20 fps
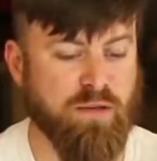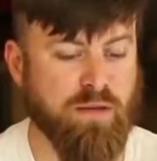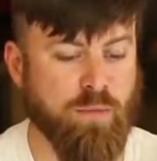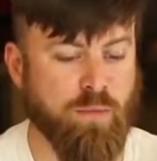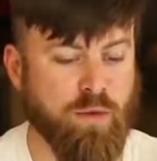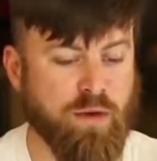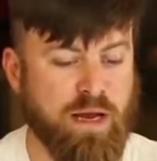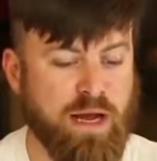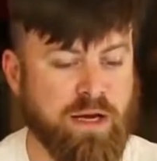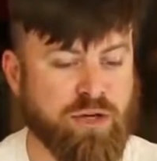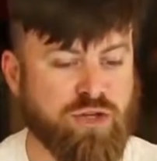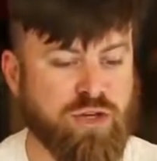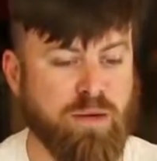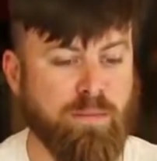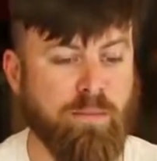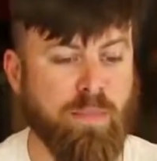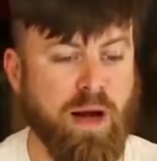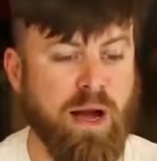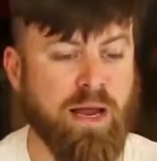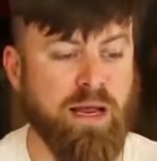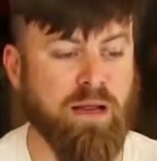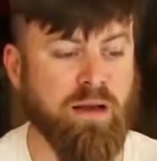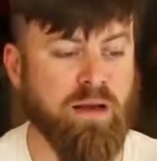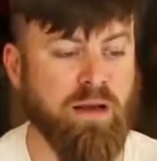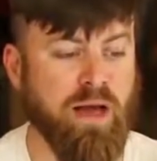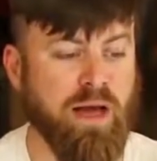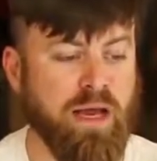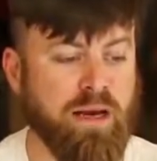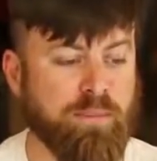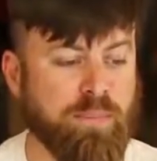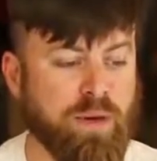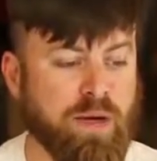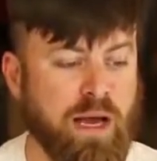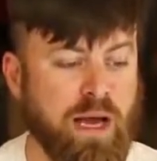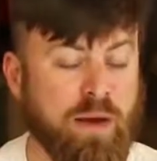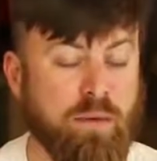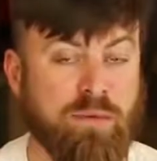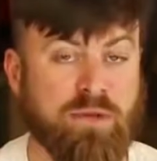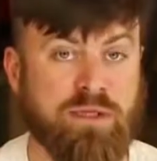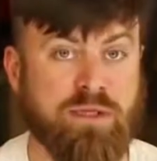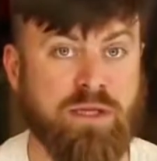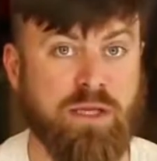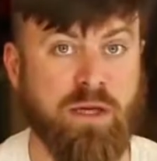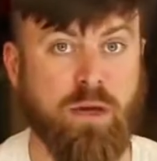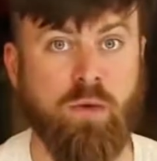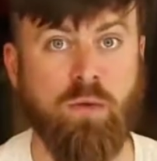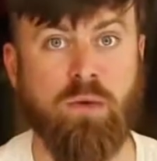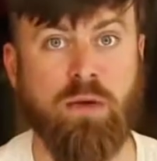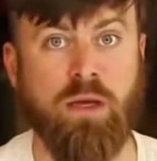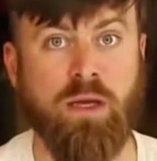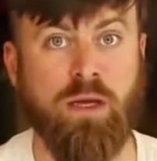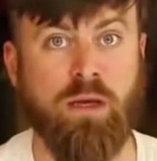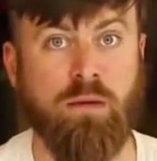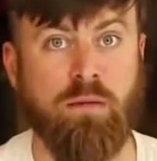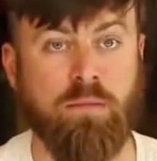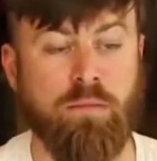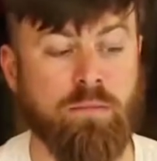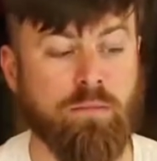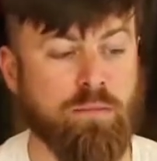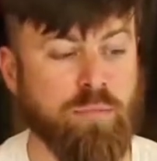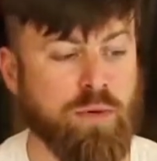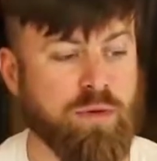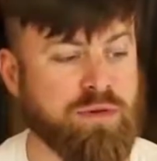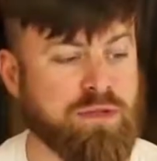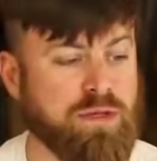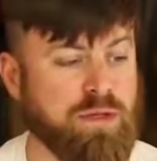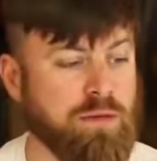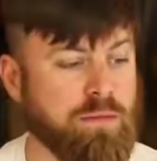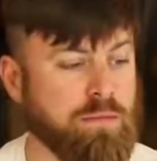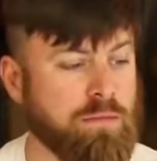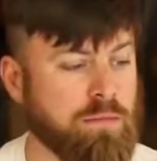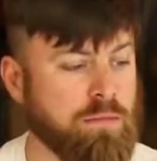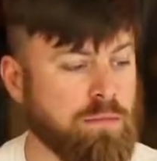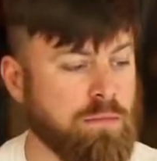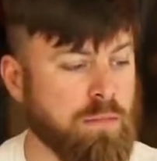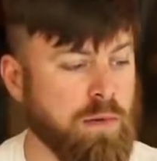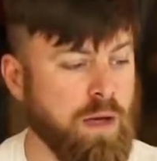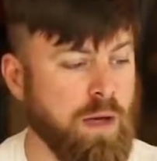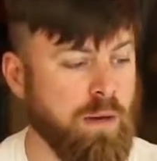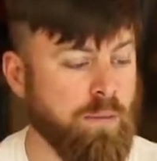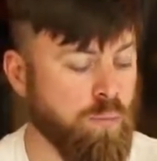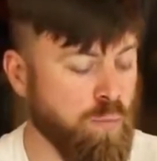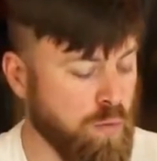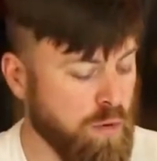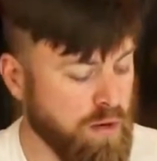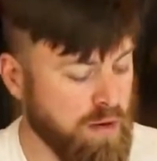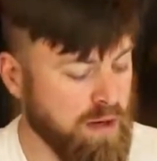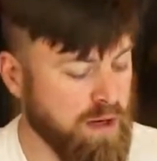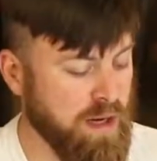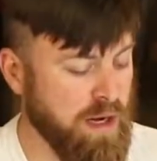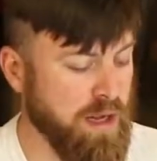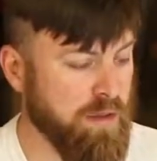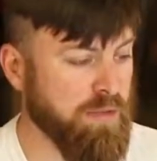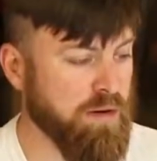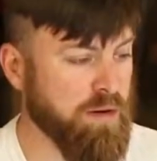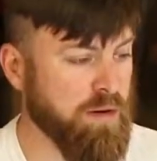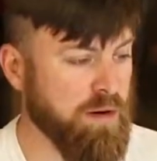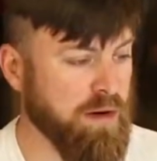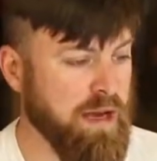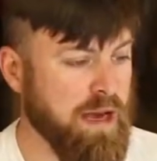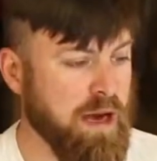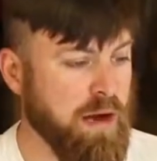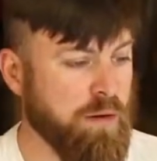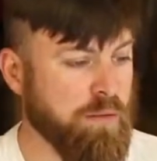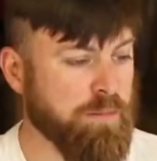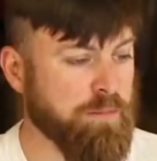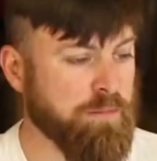weren't actually my client, but I was the only person working on their account.